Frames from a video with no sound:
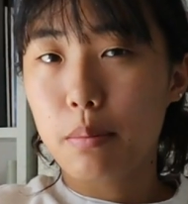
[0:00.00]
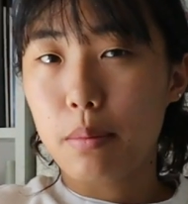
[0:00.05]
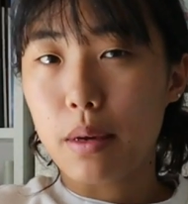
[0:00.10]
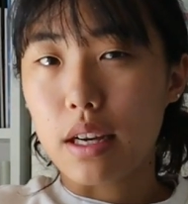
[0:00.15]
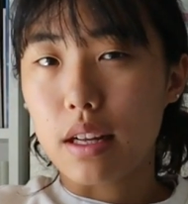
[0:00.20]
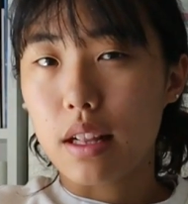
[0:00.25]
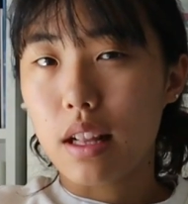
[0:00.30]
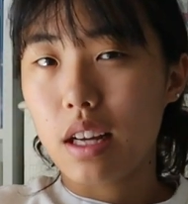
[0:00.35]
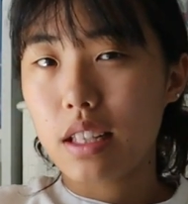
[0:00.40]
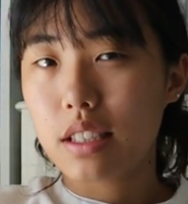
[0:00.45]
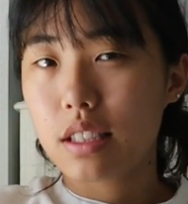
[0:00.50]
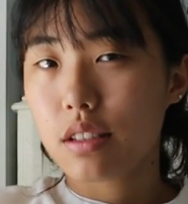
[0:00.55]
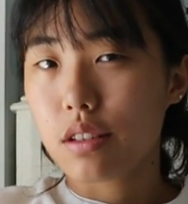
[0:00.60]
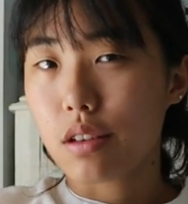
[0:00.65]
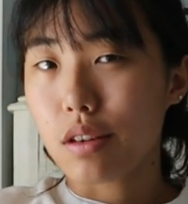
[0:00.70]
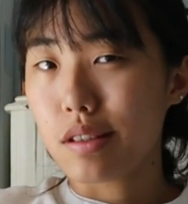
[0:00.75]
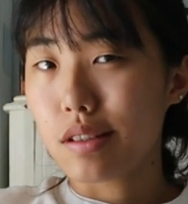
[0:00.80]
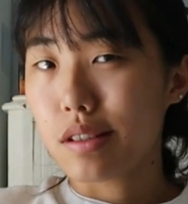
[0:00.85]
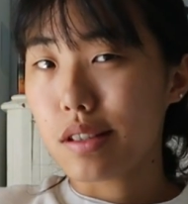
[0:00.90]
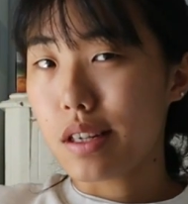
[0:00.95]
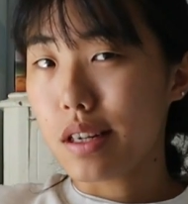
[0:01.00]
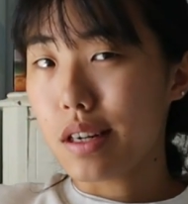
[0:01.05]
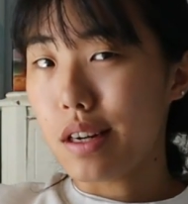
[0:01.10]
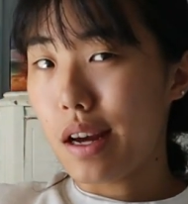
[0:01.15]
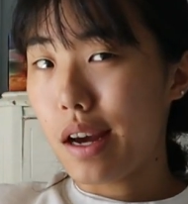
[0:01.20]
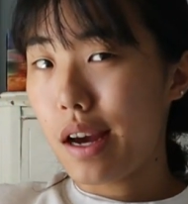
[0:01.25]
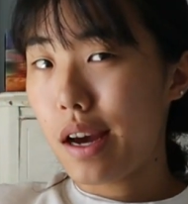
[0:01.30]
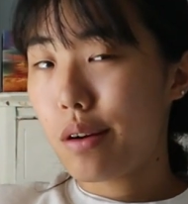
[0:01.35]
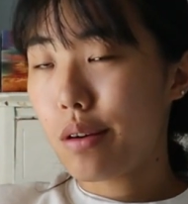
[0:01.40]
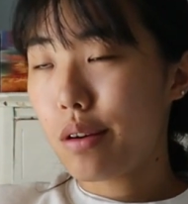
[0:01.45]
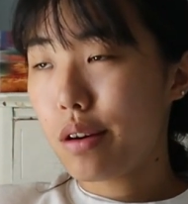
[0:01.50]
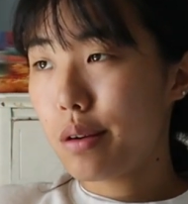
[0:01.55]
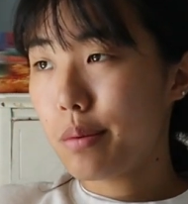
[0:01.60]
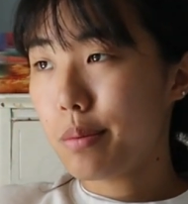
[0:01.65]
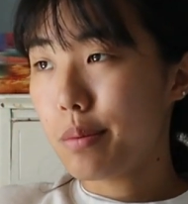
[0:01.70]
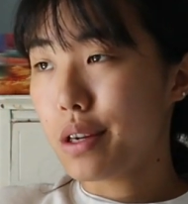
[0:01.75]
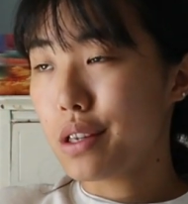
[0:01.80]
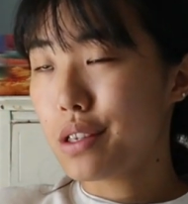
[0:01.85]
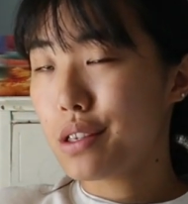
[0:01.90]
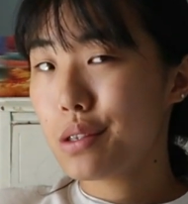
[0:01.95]
My class starts in an hour,
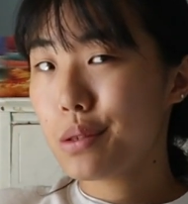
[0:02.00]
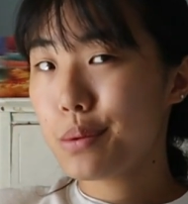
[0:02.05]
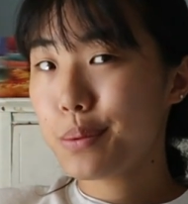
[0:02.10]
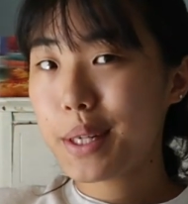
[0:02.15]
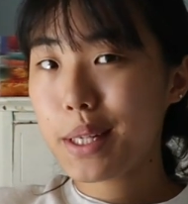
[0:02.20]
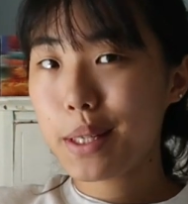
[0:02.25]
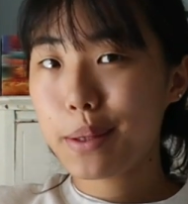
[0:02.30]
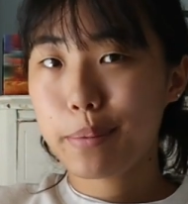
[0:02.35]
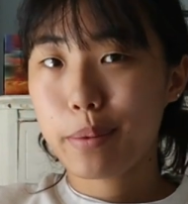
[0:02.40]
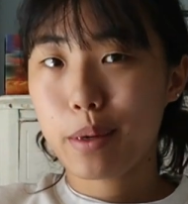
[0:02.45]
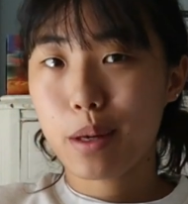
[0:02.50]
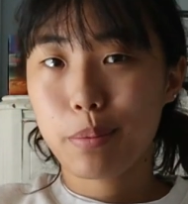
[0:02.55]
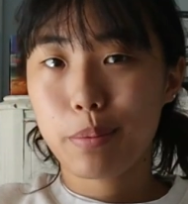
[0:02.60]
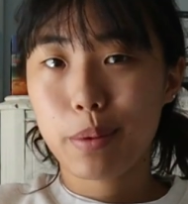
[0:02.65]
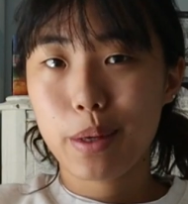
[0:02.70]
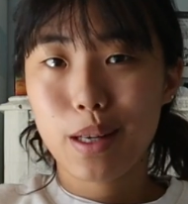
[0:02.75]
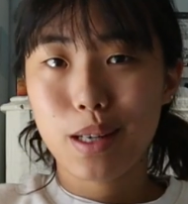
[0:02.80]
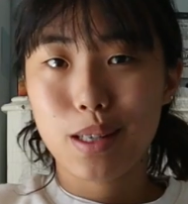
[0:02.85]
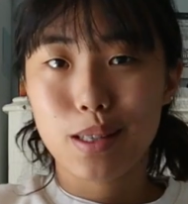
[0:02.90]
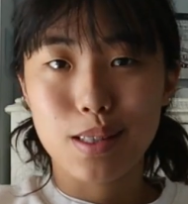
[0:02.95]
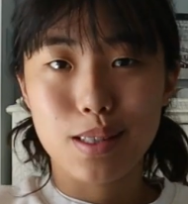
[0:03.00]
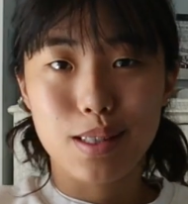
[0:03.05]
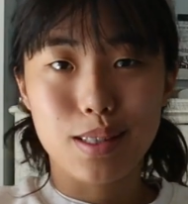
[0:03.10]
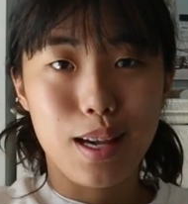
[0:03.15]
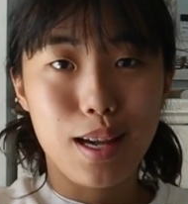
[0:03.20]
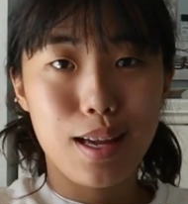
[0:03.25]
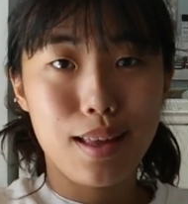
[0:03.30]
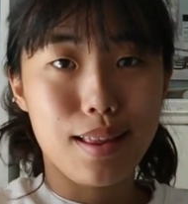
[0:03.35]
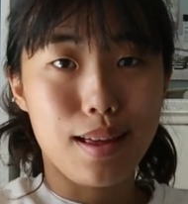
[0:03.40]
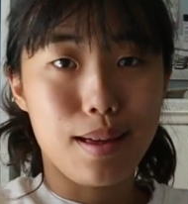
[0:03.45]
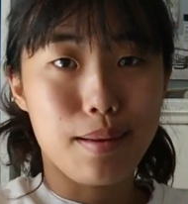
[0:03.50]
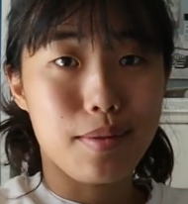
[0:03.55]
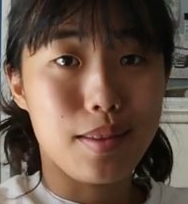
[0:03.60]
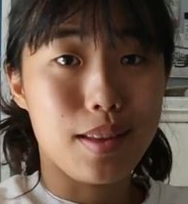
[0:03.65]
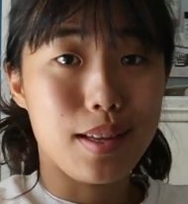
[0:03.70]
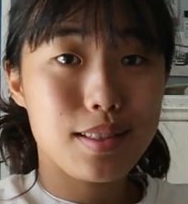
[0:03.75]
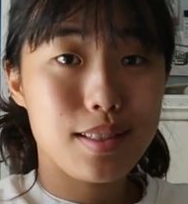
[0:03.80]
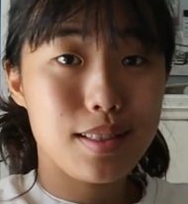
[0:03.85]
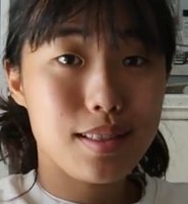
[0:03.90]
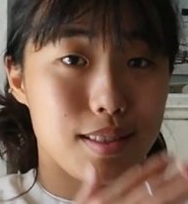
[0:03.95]
but I just wanted to pop in and say that
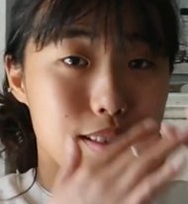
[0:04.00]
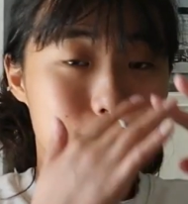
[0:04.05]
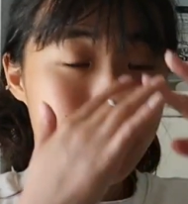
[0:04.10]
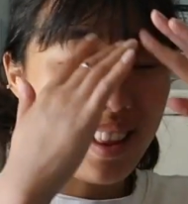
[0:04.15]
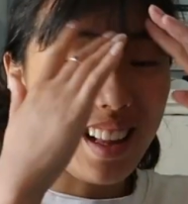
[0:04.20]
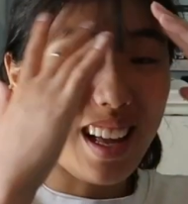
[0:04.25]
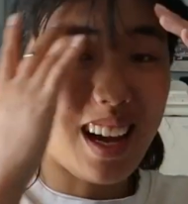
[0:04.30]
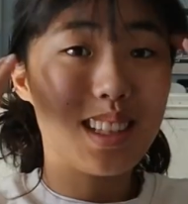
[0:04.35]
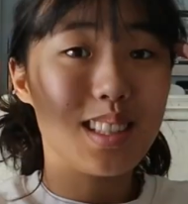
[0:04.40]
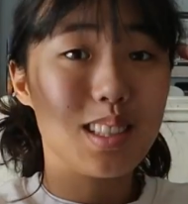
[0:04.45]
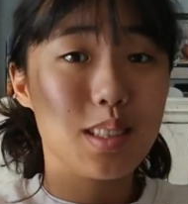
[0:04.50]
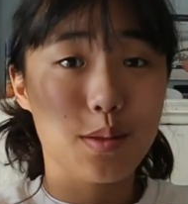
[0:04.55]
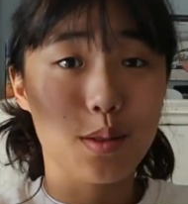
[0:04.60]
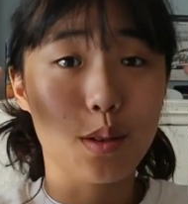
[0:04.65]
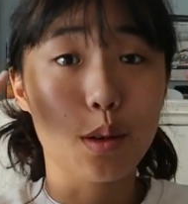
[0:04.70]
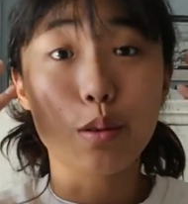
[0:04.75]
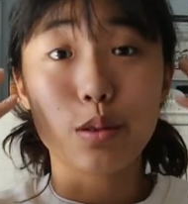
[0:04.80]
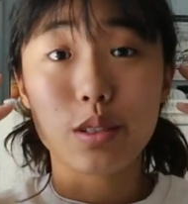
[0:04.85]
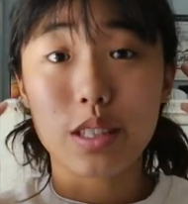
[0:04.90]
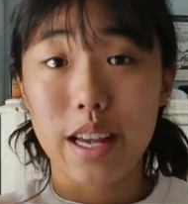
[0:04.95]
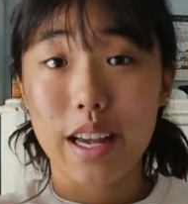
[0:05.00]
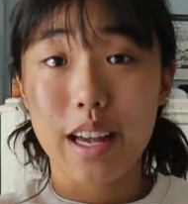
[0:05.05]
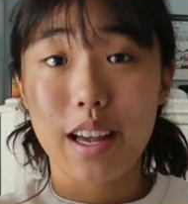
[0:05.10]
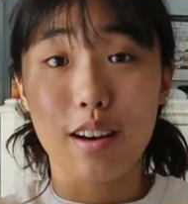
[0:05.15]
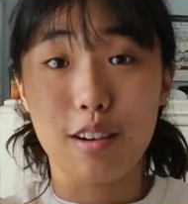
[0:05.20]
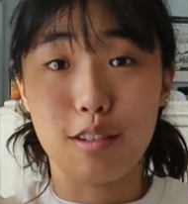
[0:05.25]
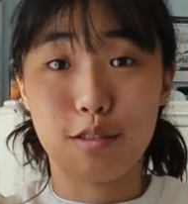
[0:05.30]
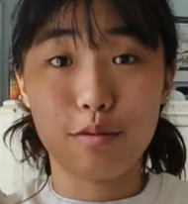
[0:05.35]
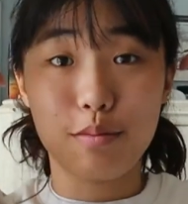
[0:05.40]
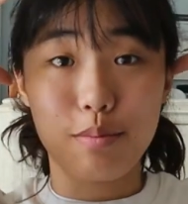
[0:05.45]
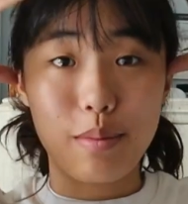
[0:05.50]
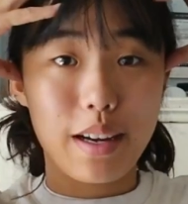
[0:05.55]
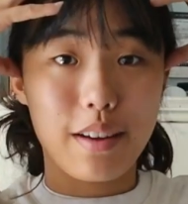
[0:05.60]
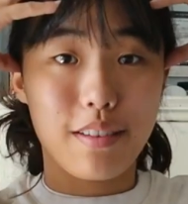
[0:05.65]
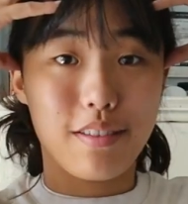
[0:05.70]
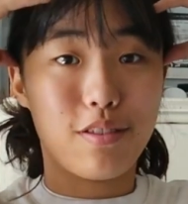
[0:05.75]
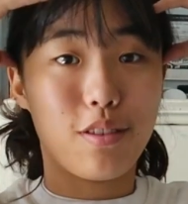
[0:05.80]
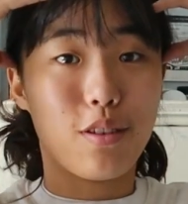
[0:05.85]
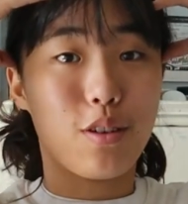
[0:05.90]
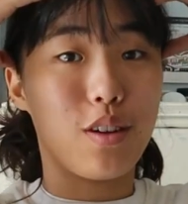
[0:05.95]
this is the last full day of my
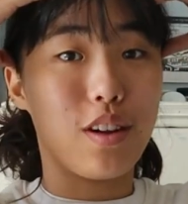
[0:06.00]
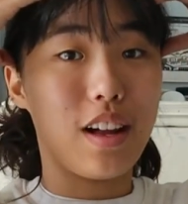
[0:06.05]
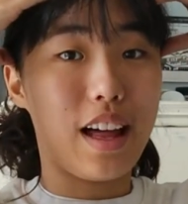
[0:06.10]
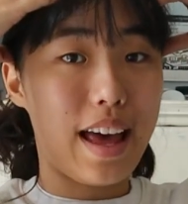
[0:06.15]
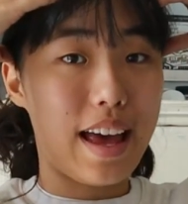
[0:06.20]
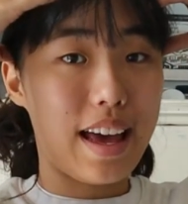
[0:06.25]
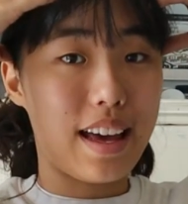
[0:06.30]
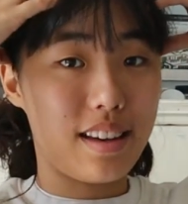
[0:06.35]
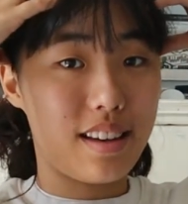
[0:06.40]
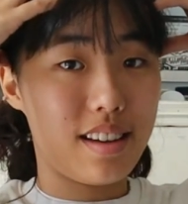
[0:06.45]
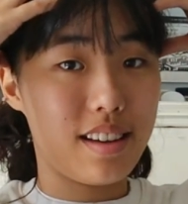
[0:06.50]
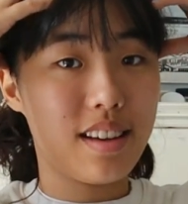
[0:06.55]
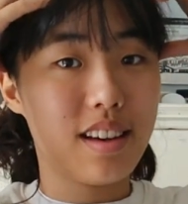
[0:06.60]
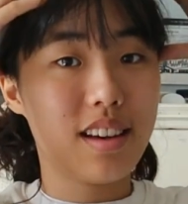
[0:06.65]
full hair.